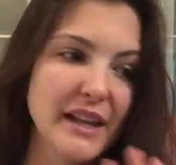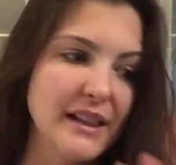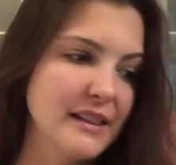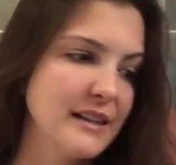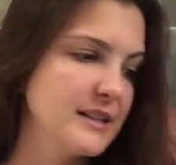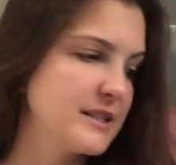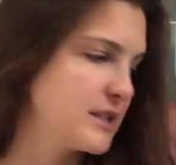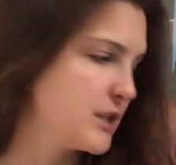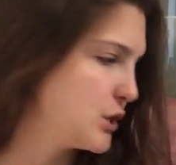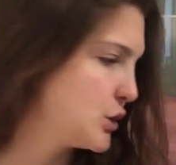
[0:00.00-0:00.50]

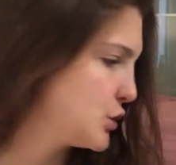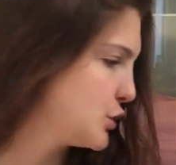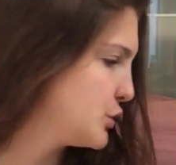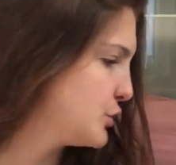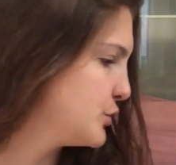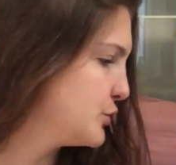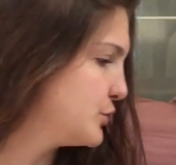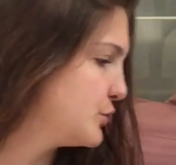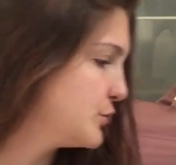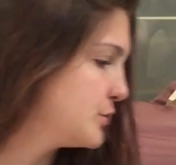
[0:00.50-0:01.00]
Listen
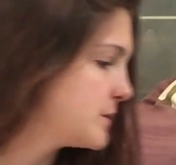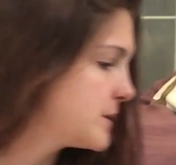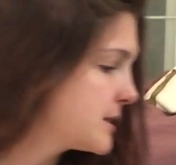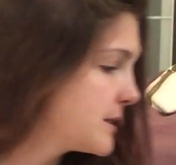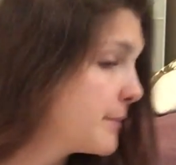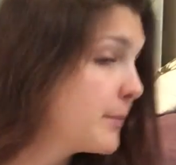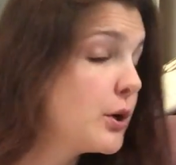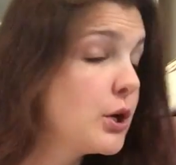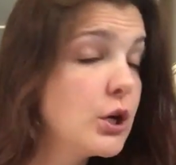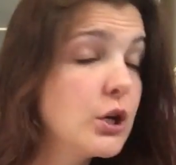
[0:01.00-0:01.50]
to
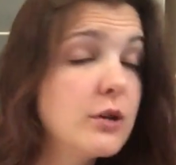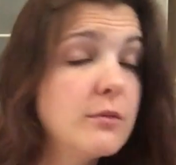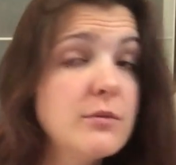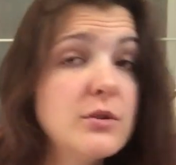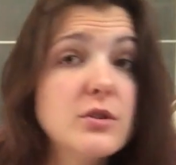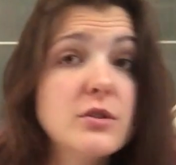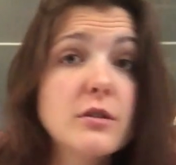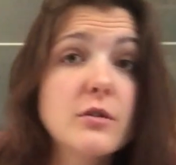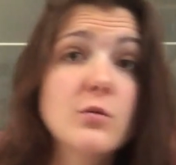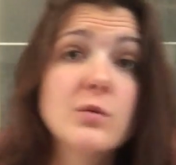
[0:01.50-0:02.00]
some good
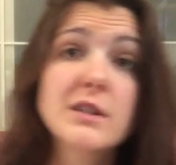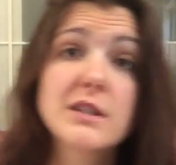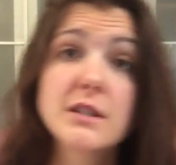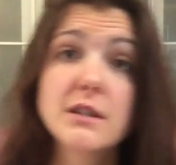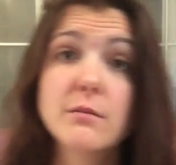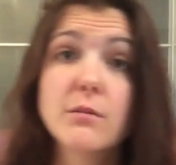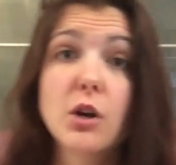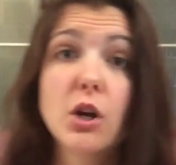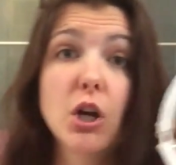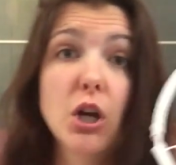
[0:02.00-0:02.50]
music with
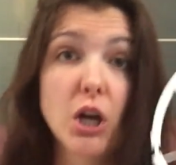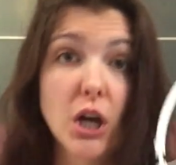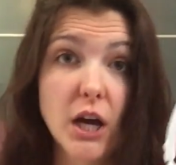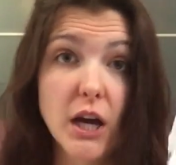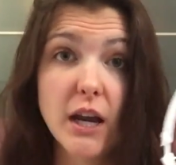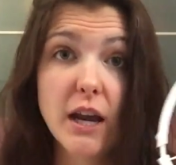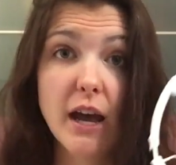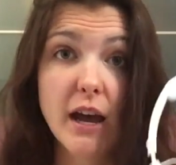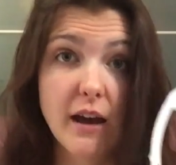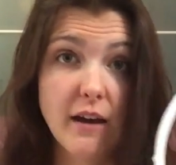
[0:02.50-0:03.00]
some
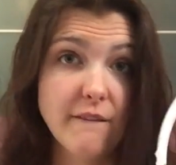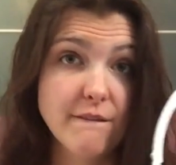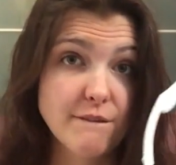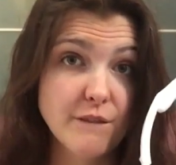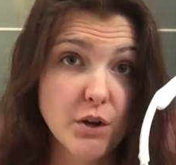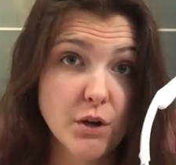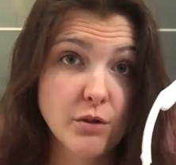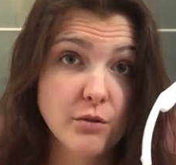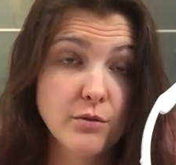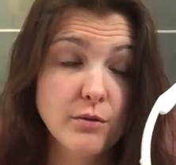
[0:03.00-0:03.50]
good
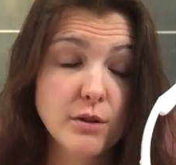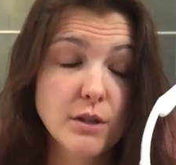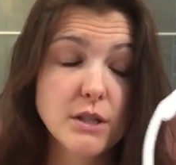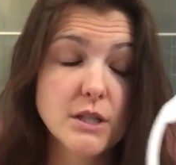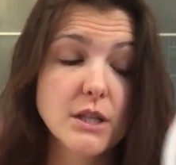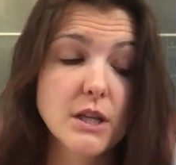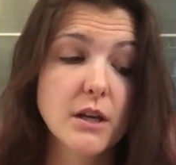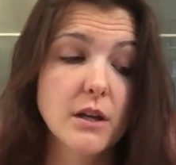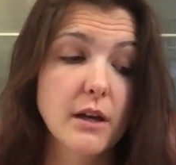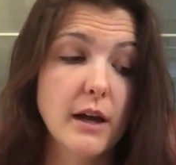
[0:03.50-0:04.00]
headphones.